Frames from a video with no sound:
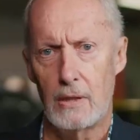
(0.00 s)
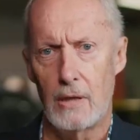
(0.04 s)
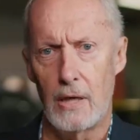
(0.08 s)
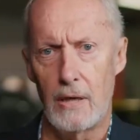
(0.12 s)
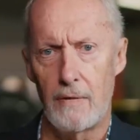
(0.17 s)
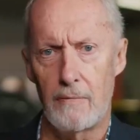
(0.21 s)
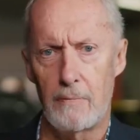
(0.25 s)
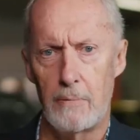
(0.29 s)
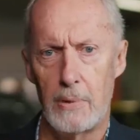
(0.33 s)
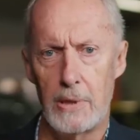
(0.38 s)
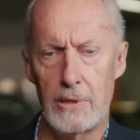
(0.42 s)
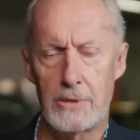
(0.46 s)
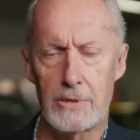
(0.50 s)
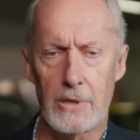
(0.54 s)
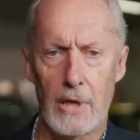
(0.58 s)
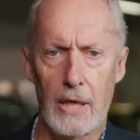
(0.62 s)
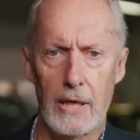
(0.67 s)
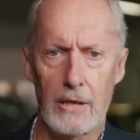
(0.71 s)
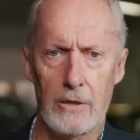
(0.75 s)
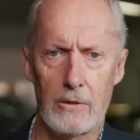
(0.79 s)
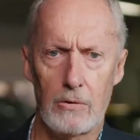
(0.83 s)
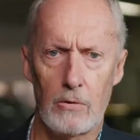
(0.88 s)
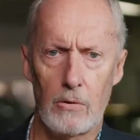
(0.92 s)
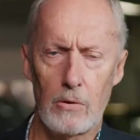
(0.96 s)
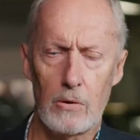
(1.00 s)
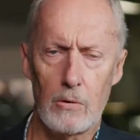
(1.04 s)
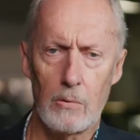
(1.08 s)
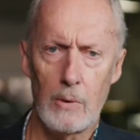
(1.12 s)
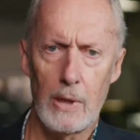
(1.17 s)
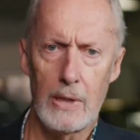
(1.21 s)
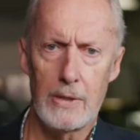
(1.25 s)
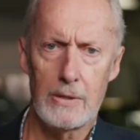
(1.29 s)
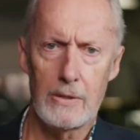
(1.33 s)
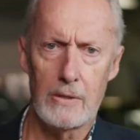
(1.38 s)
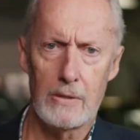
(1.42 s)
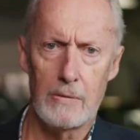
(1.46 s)
have been taken all the
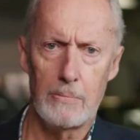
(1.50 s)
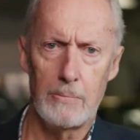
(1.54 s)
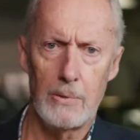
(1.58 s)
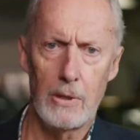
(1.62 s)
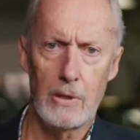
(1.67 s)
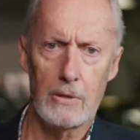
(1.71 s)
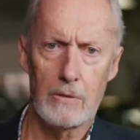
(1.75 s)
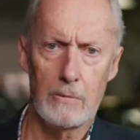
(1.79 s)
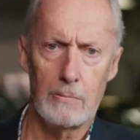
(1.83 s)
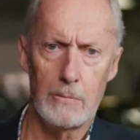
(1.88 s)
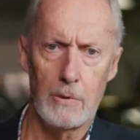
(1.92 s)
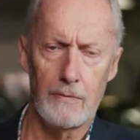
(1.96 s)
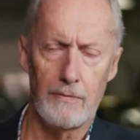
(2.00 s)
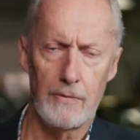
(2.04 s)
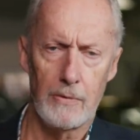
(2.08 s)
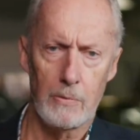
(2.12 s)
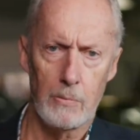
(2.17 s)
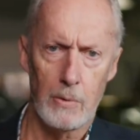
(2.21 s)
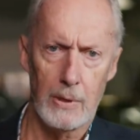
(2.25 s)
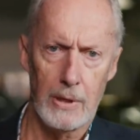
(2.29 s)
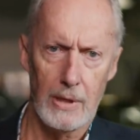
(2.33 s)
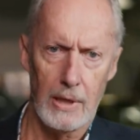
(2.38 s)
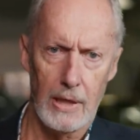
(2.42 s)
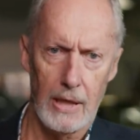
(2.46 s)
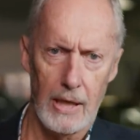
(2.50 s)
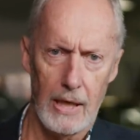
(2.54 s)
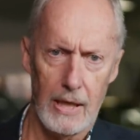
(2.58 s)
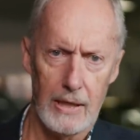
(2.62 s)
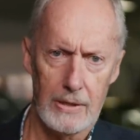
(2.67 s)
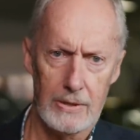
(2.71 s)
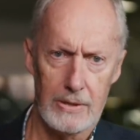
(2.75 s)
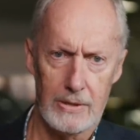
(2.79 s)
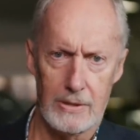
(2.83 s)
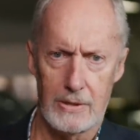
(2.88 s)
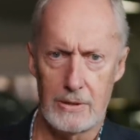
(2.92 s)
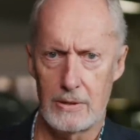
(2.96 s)
way to the bottom of the wheel
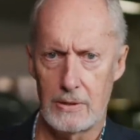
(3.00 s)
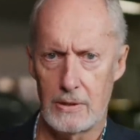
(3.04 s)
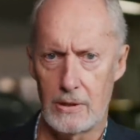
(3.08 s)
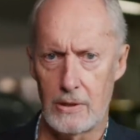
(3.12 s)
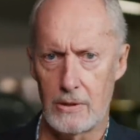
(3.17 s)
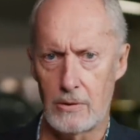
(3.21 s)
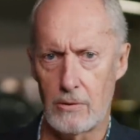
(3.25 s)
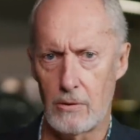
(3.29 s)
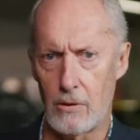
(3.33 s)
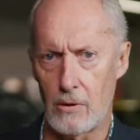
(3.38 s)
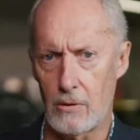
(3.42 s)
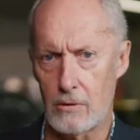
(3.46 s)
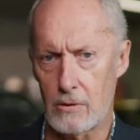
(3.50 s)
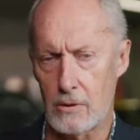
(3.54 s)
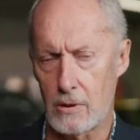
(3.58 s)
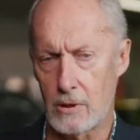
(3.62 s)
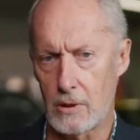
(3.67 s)
arch and not